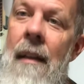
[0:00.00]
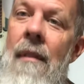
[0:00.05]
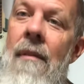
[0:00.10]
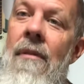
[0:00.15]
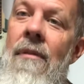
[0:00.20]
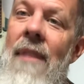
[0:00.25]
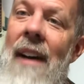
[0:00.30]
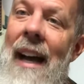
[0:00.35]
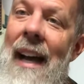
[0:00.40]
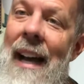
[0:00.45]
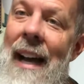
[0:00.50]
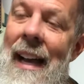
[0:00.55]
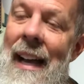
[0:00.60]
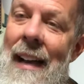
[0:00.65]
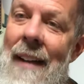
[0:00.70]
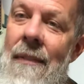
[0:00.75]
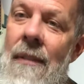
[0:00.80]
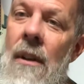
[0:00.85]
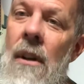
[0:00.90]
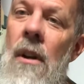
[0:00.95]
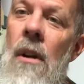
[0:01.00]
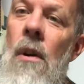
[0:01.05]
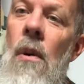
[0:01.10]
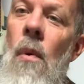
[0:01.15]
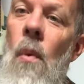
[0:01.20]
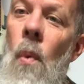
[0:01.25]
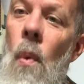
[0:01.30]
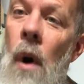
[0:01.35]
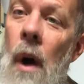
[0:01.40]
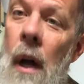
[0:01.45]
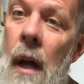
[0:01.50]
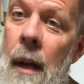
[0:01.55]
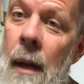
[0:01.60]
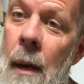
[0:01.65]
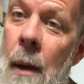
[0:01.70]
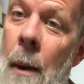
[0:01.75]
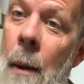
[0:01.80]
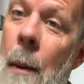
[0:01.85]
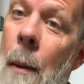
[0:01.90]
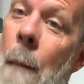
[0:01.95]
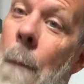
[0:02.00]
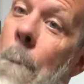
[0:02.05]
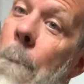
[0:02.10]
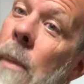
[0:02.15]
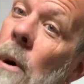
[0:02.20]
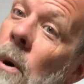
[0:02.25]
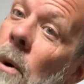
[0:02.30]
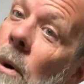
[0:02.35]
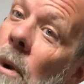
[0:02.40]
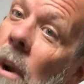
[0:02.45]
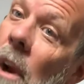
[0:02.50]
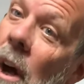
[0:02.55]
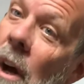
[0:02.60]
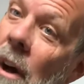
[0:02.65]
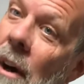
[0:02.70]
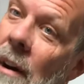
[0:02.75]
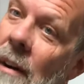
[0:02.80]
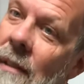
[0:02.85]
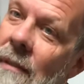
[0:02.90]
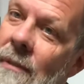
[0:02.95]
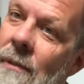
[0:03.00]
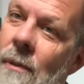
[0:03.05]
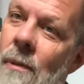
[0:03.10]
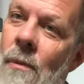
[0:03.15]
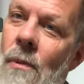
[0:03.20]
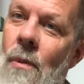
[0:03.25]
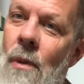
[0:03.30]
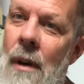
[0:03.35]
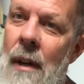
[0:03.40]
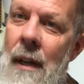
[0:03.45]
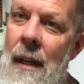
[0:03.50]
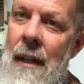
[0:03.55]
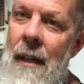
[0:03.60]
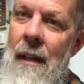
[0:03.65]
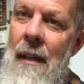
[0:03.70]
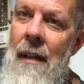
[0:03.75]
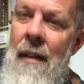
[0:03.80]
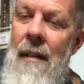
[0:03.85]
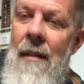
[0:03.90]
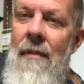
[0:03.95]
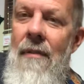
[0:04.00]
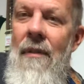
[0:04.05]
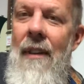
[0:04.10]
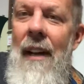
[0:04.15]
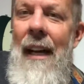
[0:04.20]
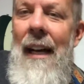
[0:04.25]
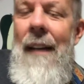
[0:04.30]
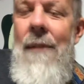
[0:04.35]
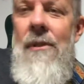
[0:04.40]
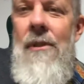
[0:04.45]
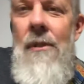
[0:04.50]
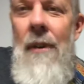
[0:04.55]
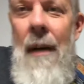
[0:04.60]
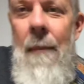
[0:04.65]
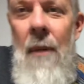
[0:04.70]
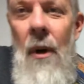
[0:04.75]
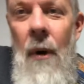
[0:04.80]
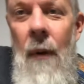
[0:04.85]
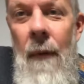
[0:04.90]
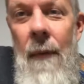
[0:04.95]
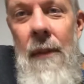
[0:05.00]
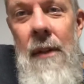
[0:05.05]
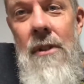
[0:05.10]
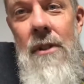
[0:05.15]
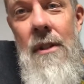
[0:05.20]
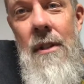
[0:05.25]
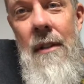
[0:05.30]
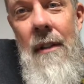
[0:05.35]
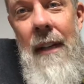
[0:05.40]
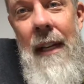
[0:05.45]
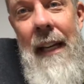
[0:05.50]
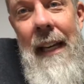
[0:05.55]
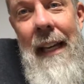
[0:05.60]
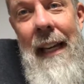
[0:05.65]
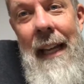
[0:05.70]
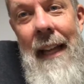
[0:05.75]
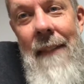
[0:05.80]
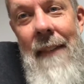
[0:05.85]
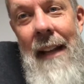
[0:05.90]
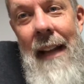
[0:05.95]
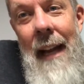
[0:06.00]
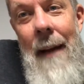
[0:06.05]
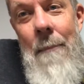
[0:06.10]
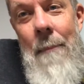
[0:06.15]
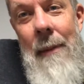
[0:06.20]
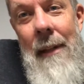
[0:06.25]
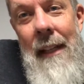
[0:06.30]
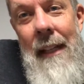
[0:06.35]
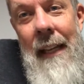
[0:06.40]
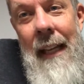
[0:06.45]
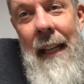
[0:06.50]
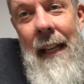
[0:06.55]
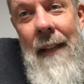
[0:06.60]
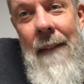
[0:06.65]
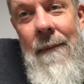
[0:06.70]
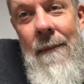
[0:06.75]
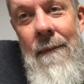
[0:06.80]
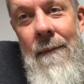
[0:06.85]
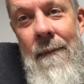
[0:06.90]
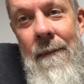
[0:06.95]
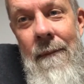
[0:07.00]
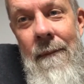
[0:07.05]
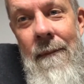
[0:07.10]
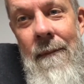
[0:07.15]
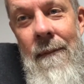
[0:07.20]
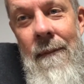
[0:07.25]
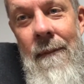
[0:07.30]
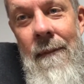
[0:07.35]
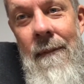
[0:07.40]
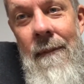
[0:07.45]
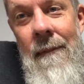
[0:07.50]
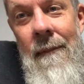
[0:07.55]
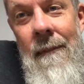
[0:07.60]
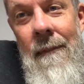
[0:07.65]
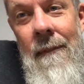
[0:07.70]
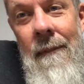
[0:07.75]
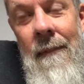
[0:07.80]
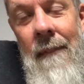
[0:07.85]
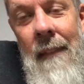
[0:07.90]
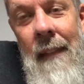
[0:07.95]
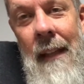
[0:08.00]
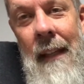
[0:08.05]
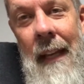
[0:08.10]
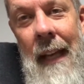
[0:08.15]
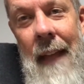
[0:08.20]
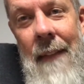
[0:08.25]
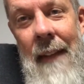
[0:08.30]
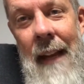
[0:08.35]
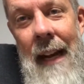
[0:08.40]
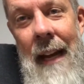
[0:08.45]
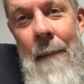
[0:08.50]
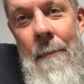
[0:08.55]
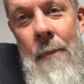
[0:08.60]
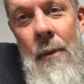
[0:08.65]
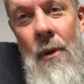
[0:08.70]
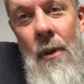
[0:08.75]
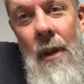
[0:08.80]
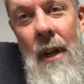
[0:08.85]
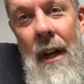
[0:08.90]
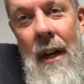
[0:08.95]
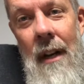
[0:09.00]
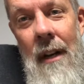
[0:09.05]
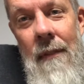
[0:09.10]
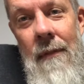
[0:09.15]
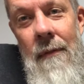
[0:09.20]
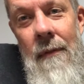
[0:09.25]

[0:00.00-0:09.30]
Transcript: 5, 1, pull off, 1, 5. So I'm on the string and then I pluck it and then I pull off,